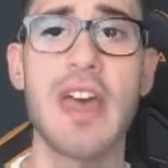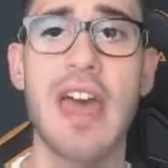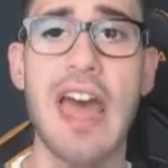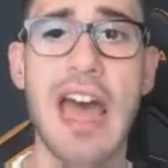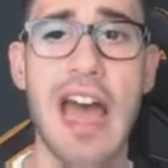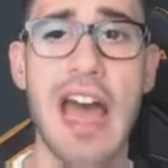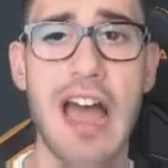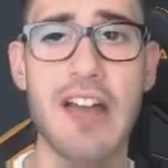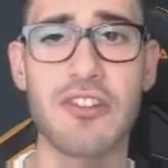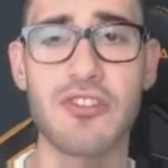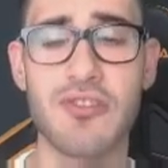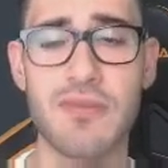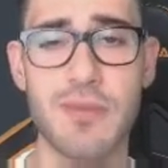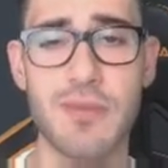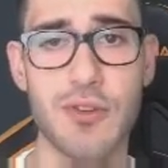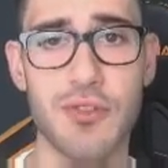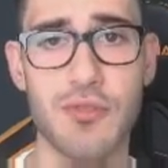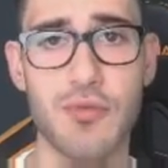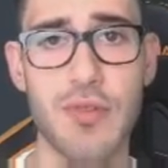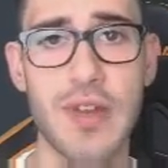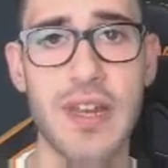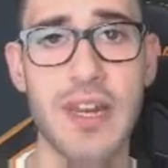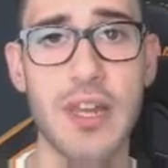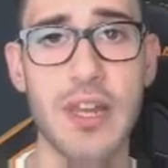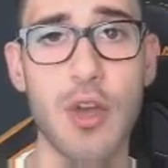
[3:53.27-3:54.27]
Attributes
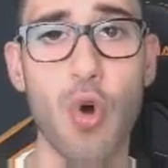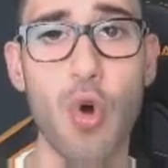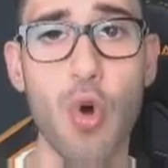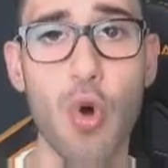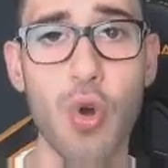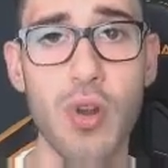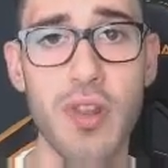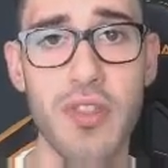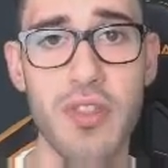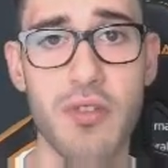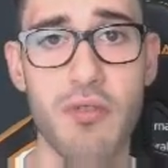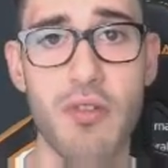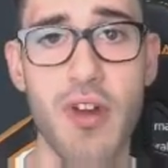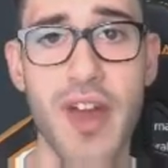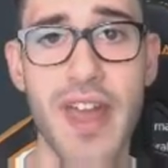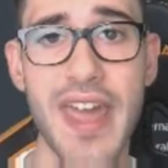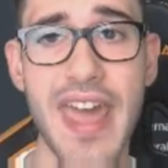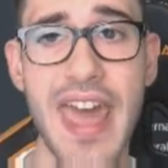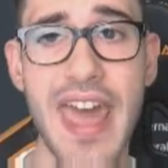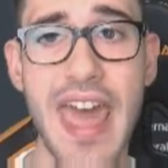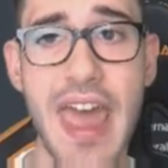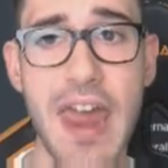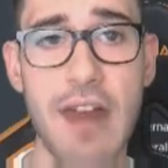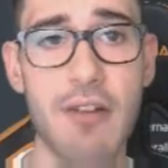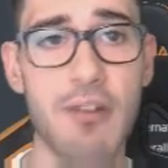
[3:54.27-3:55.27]
really all in the right
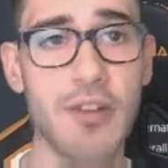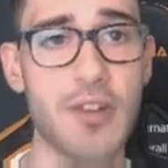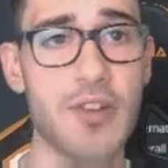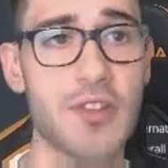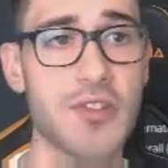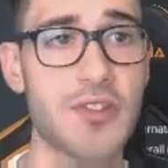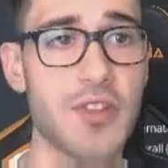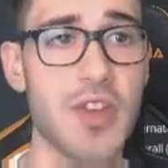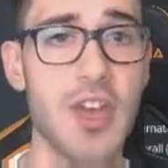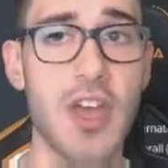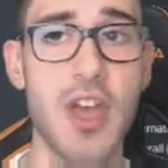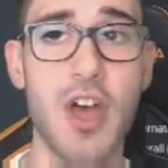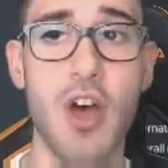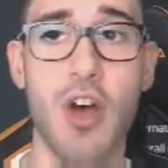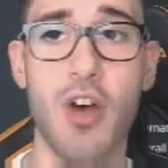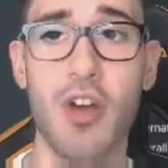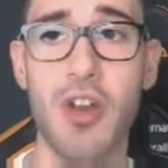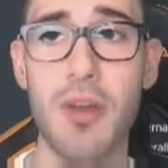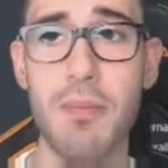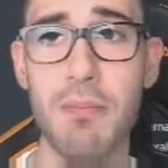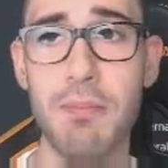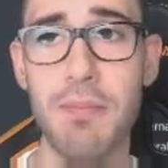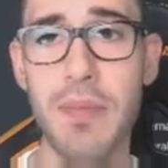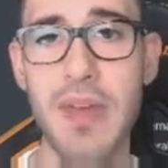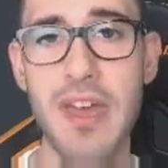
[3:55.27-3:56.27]
areas. On
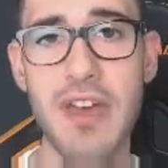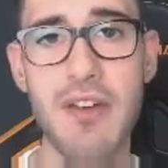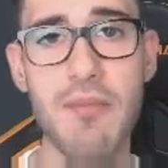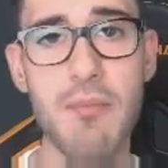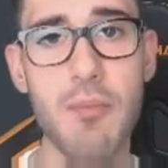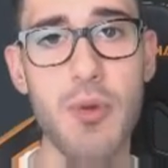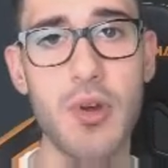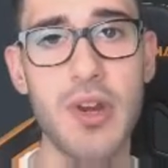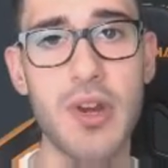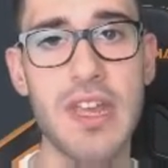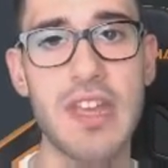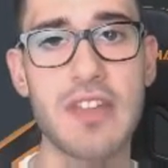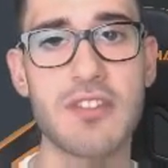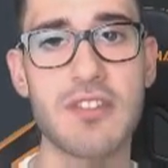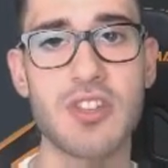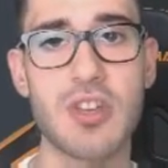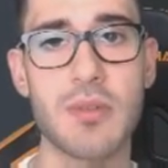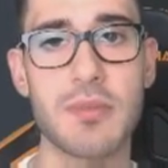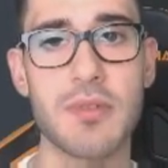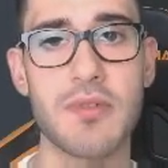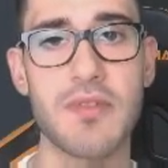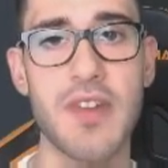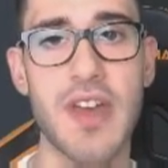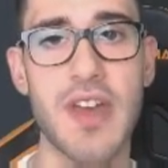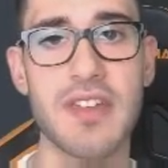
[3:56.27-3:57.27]
a bit of money in
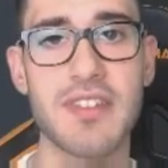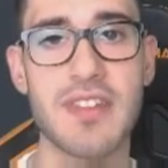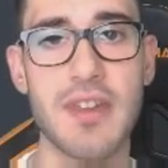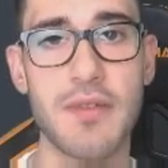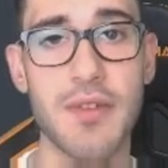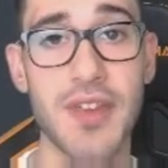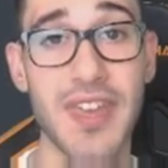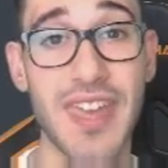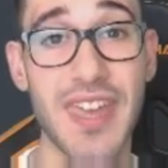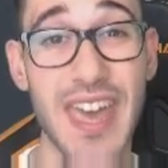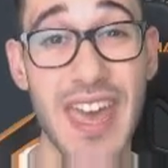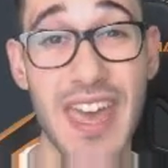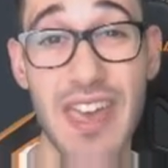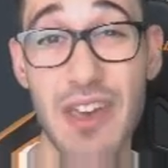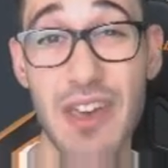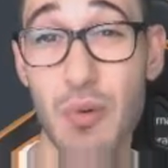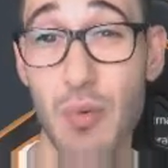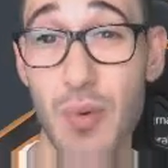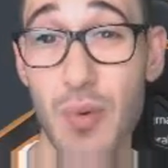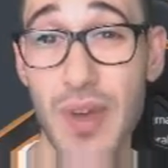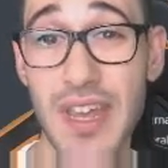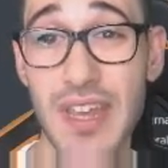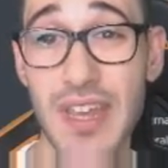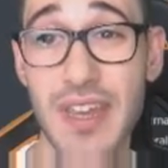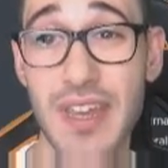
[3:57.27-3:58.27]
terms of 97k a
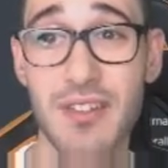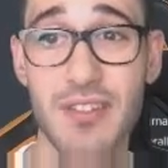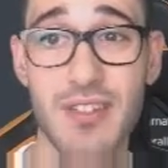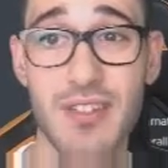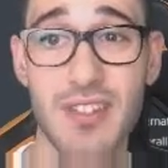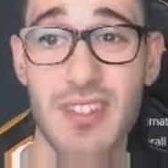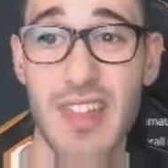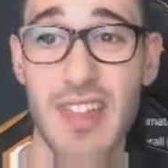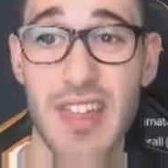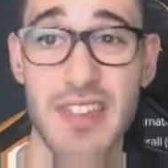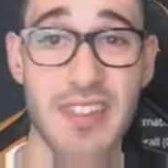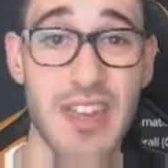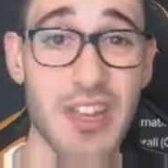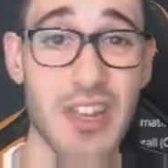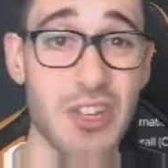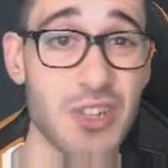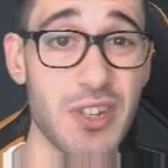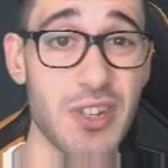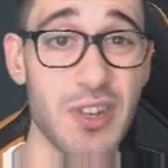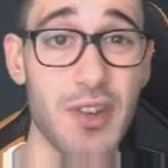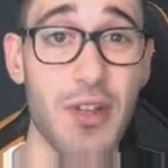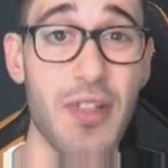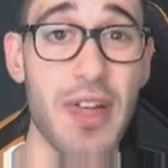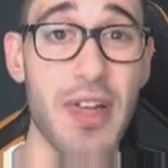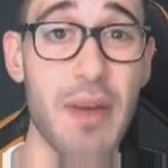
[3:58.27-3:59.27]
week, that's
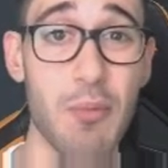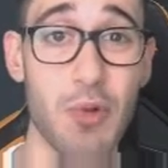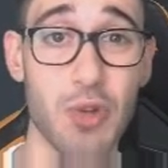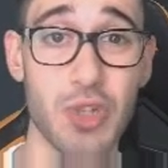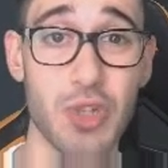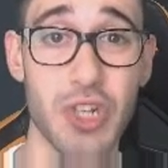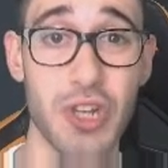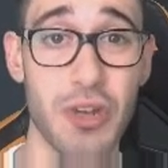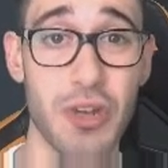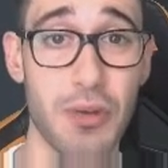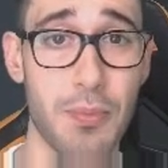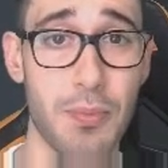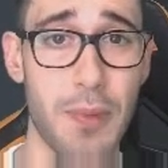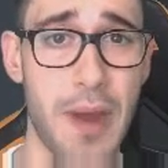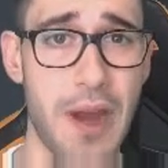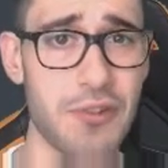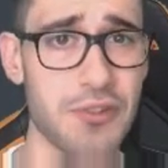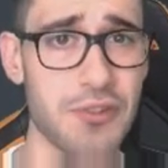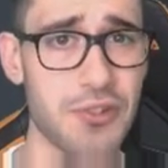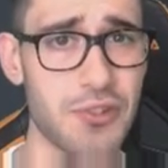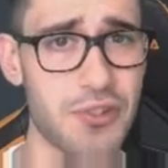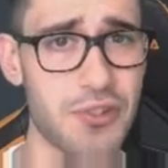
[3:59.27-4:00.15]
actually not that much in comparison to